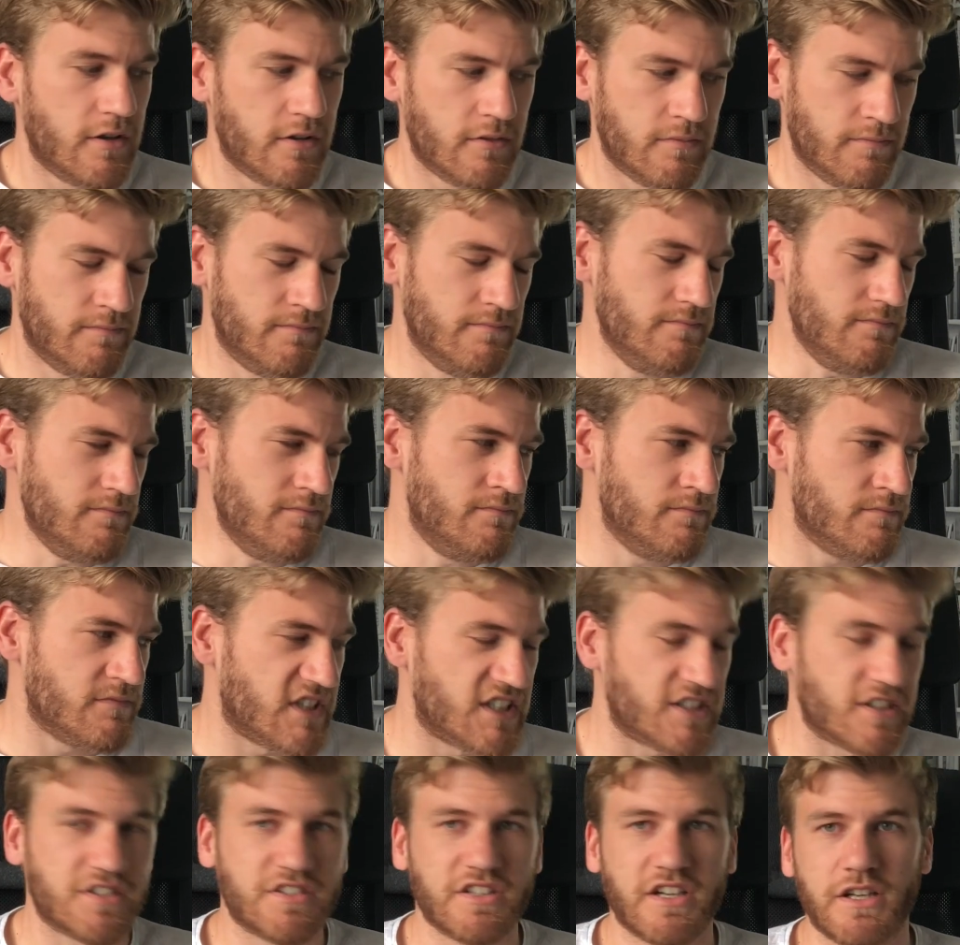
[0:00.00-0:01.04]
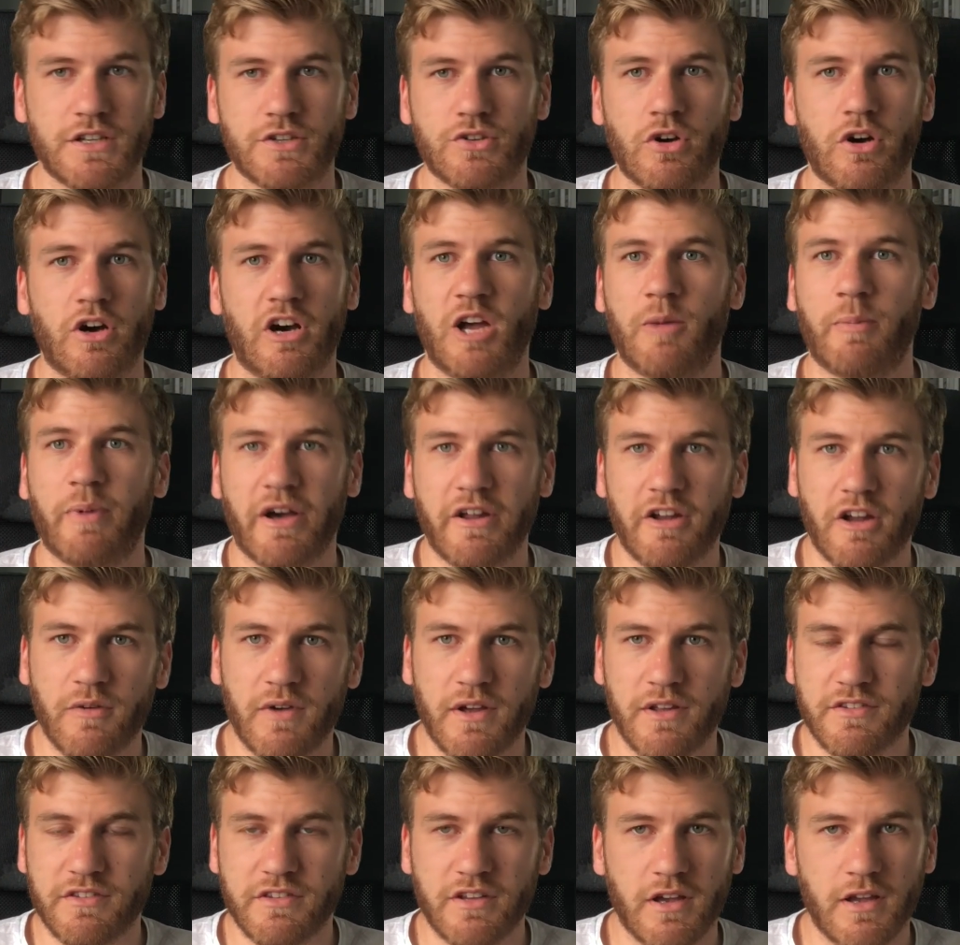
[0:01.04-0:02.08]
As I said, got iPad
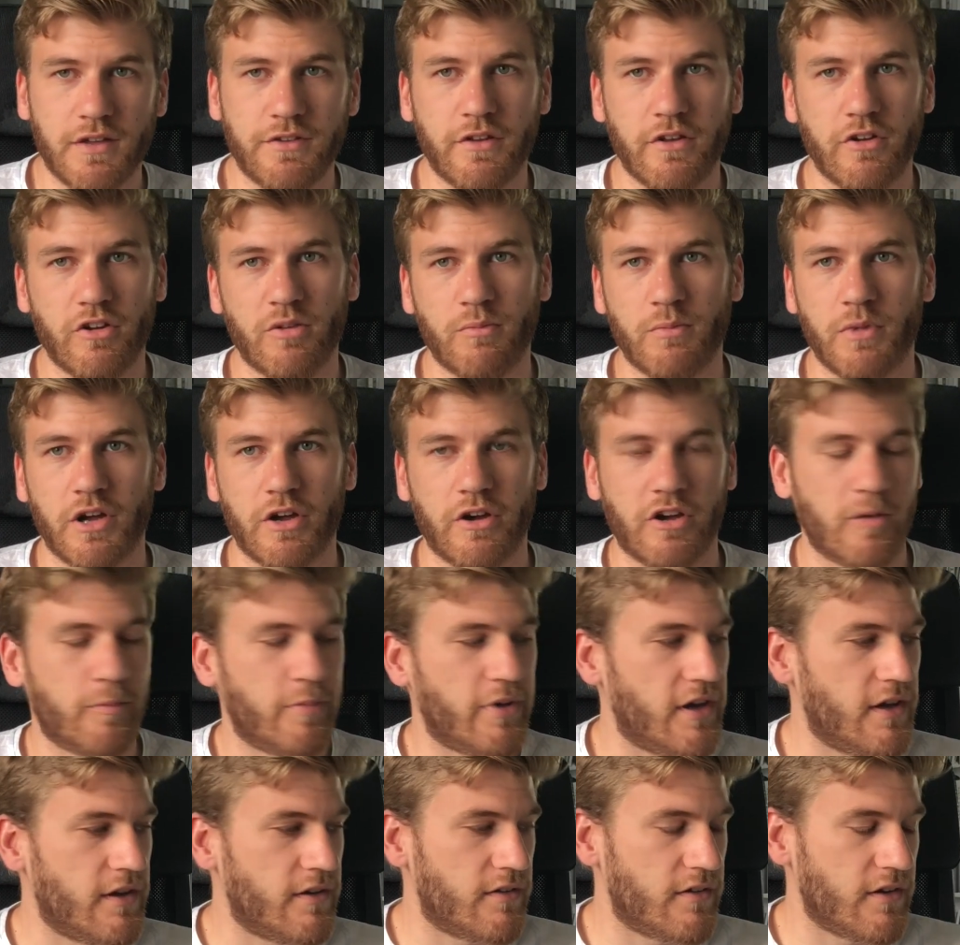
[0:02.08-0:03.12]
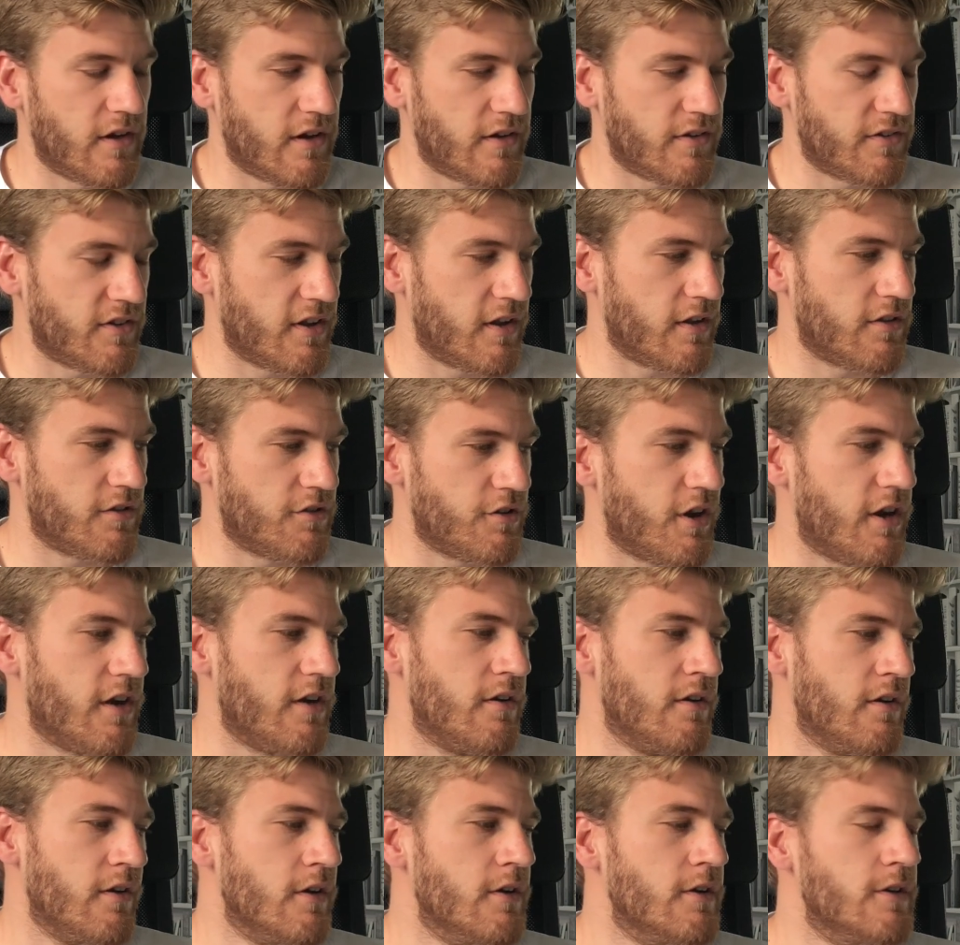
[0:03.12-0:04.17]
OS 13 on my iPad 6th gen.